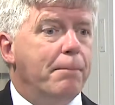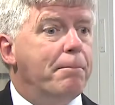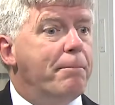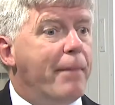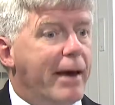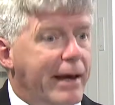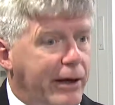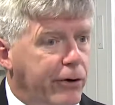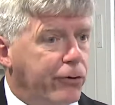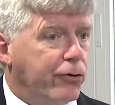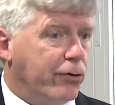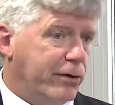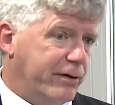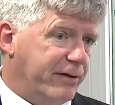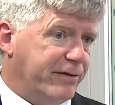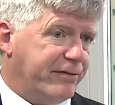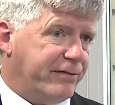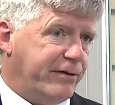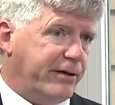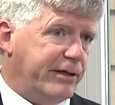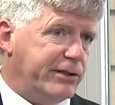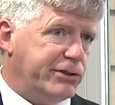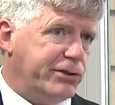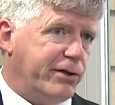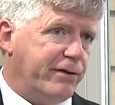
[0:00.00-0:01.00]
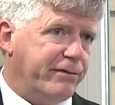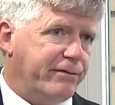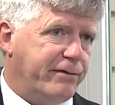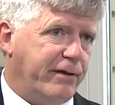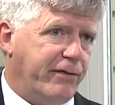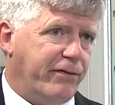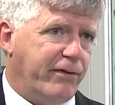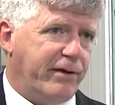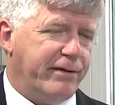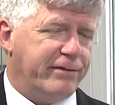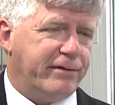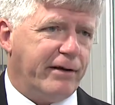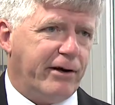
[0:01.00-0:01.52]
make good decisions
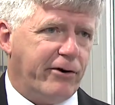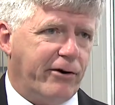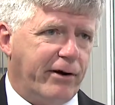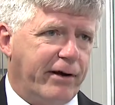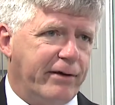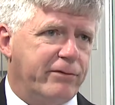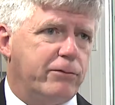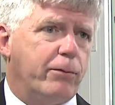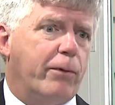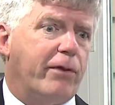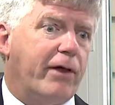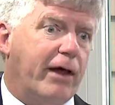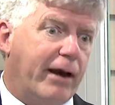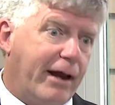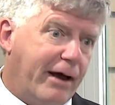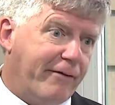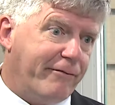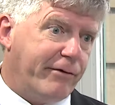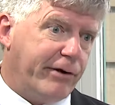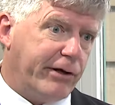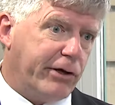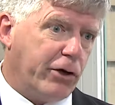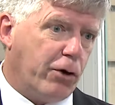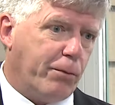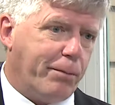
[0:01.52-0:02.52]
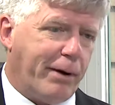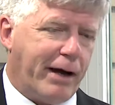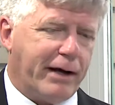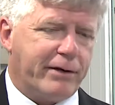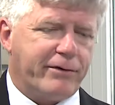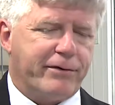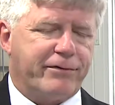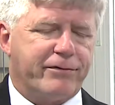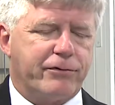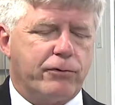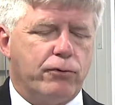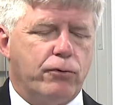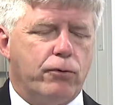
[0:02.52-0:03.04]
in these areas without having to go
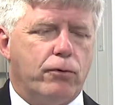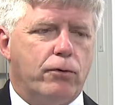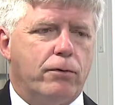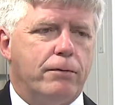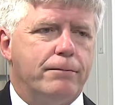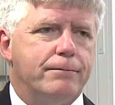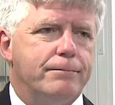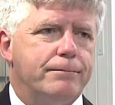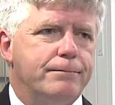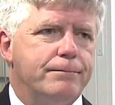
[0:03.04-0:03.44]
back to school.